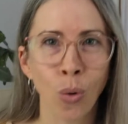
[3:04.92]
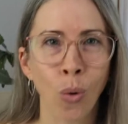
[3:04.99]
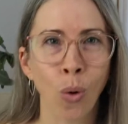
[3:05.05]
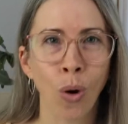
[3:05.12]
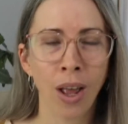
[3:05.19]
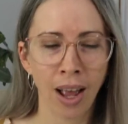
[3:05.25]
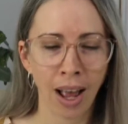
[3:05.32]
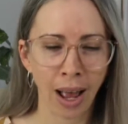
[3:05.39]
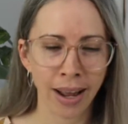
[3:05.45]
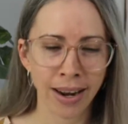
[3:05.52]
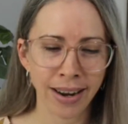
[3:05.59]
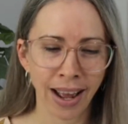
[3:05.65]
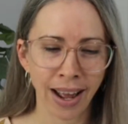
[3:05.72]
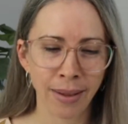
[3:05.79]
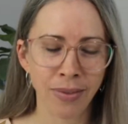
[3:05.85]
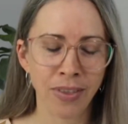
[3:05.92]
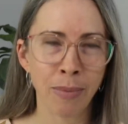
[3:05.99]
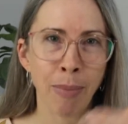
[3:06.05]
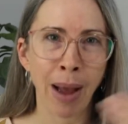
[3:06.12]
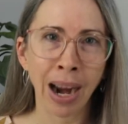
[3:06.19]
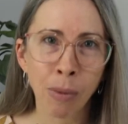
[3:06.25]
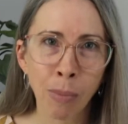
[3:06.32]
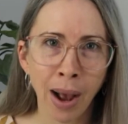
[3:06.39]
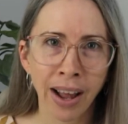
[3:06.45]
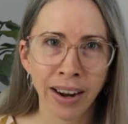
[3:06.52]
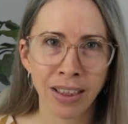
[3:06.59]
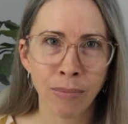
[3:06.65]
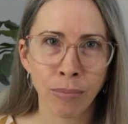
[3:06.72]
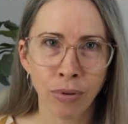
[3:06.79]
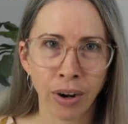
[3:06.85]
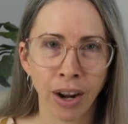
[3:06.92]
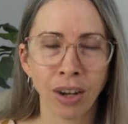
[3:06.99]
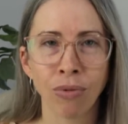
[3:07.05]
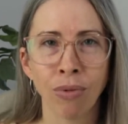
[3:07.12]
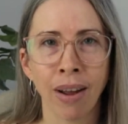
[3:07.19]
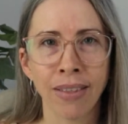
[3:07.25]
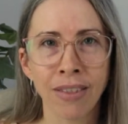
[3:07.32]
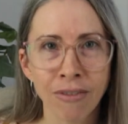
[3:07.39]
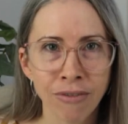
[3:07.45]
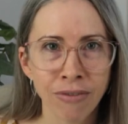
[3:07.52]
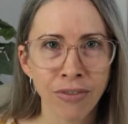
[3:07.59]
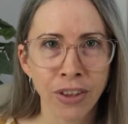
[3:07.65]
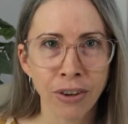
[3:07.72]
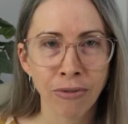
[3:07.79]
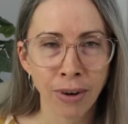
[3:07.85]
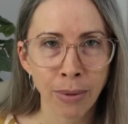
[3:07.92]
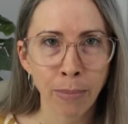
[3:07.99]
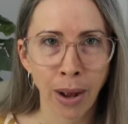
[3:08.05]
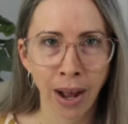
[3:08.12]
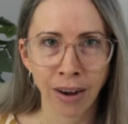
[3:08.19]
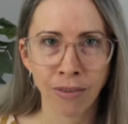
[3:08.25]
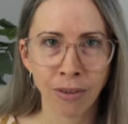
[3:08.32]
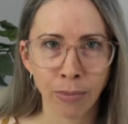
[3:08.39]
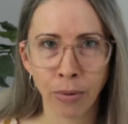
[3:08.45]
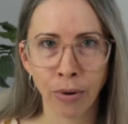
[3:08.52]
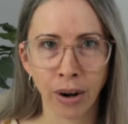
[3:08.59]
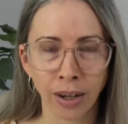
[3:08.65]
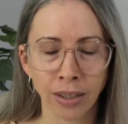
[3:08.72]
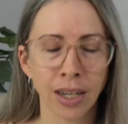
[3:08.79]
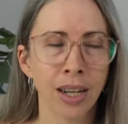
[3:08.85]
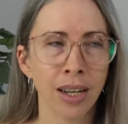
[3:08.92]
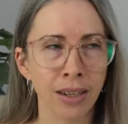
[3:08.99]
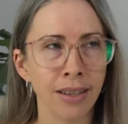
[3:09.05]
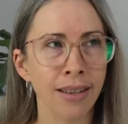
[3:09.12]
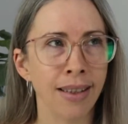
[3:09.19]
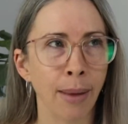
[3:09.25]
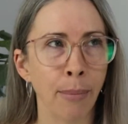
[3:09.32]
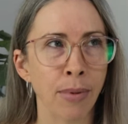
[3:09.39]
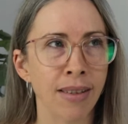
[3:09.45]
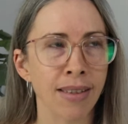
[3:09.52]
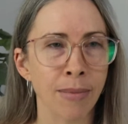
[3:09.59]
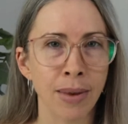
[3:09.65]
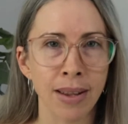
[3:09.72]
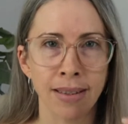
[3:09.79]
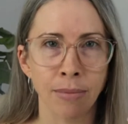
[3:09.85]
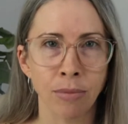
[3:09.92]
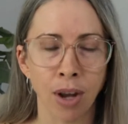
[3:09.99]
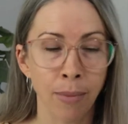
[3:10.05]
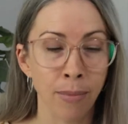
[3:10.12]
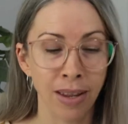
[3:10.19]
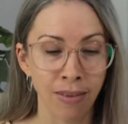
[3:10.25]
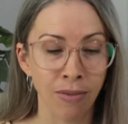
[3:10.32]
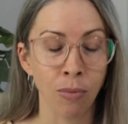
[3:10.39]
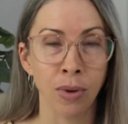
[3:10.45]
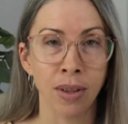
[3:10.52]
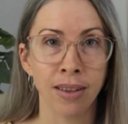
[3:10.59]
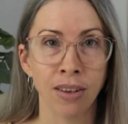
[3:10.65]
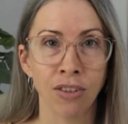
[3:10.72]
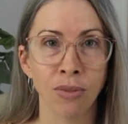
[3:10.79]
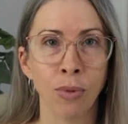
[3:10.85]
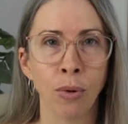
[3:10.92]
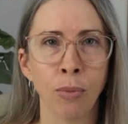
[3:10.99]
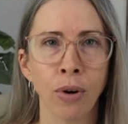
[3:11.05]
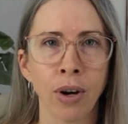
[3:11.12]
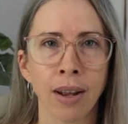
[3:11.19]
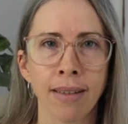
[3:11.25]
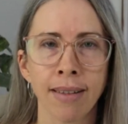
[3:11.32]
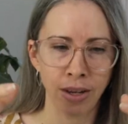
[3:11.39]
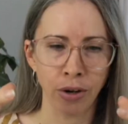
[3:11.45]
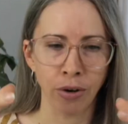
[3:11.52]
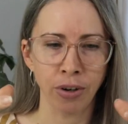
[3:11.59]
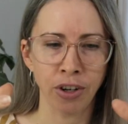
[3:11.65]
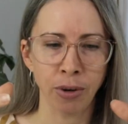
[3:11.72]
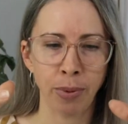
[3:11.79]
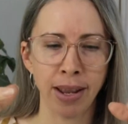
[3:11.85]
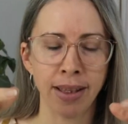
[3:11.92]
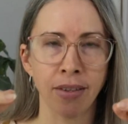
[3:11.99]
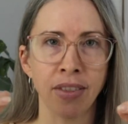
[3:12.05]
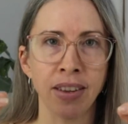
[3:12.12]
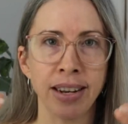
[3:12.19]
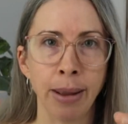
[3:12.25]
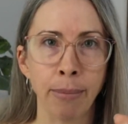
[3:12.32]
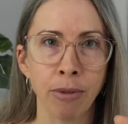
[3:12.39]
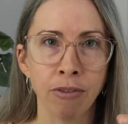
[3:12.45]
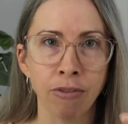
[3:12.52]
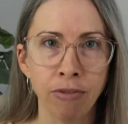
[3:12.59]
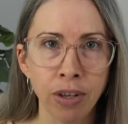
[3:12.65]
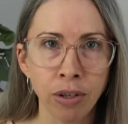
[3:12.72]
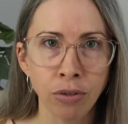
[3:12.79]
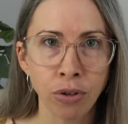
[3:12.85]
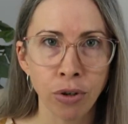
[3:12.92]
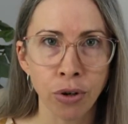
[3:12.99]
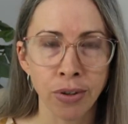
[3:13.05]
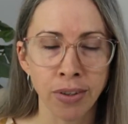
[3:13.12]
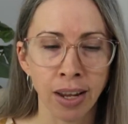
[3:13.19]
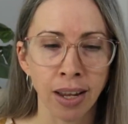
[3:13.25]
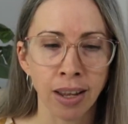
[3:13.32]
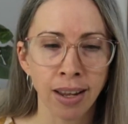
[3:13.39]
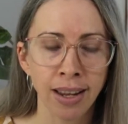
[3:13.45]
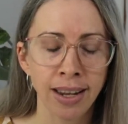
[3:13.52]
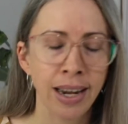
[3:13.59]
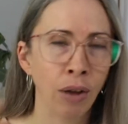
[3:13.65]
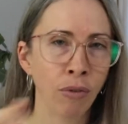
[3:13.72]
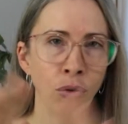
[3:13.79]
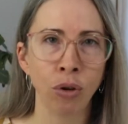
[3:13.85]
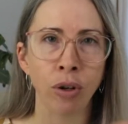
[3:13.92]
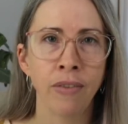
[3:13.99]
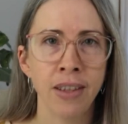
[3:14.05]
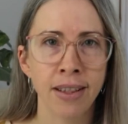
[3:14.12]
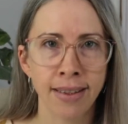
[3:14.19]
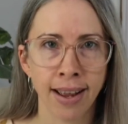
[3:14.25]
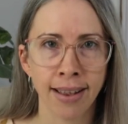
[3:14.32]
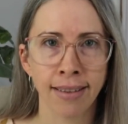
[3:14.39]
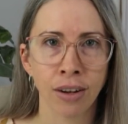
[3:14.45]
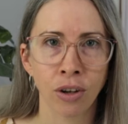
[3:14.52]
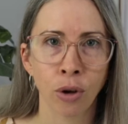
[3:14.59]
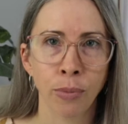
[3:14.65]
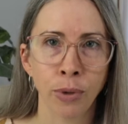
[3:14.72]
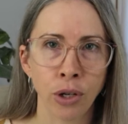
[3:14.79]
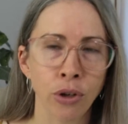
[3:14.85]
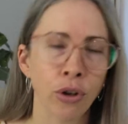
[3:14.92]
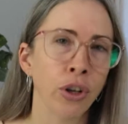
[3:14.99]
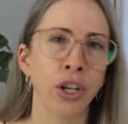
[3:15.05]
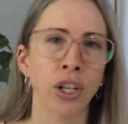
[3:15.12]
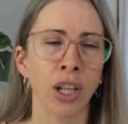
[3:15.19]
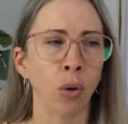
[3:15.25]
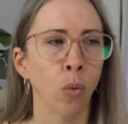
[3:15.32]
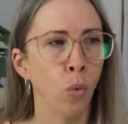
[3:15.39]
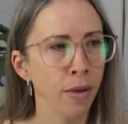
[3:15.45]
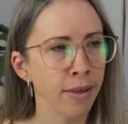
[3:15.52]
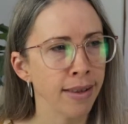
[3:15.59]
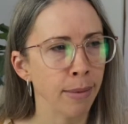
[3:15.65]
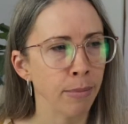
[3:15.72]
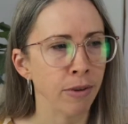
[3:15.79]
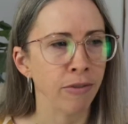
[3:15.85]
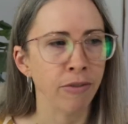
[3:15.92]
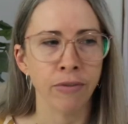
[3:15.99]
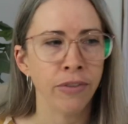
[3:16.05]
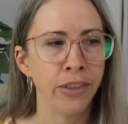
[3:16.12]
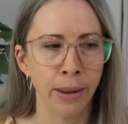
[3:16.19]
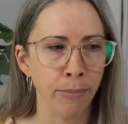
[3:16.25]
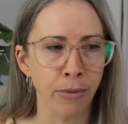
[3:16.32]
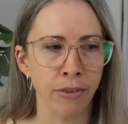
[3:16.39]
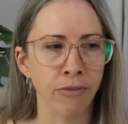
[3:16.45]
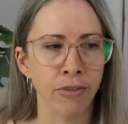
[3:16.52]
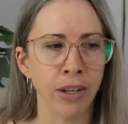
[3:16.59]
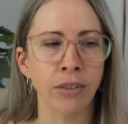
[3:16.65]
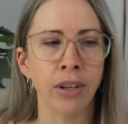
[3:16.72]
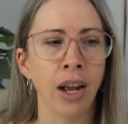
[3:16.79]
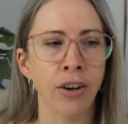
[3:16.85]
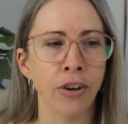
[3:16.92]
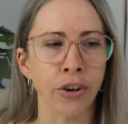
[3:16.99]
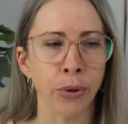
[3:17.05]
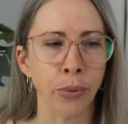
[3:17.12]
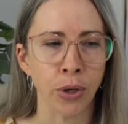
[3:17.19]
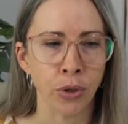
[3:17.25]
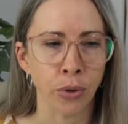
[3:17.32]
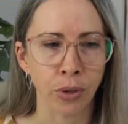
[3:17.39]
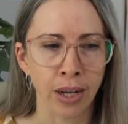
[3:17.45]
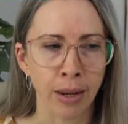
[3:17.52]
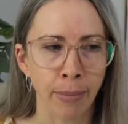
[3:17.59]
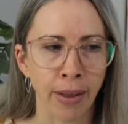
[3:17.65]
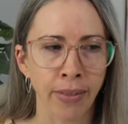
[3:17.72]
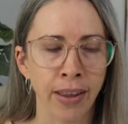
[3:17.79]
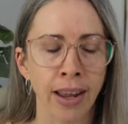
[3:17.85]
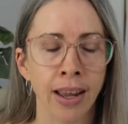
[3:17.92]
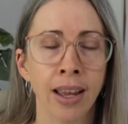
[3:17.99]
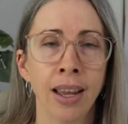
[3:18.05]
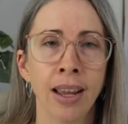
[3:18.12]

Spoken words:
or at the back part of the product rather than the front part of the product. This happens to me sometimes even with such small products. It depends on the depth of field you're using. Now, if all of this sounds like gobbledygook, you're like, what's depth of field? I don't know what you're talking about there.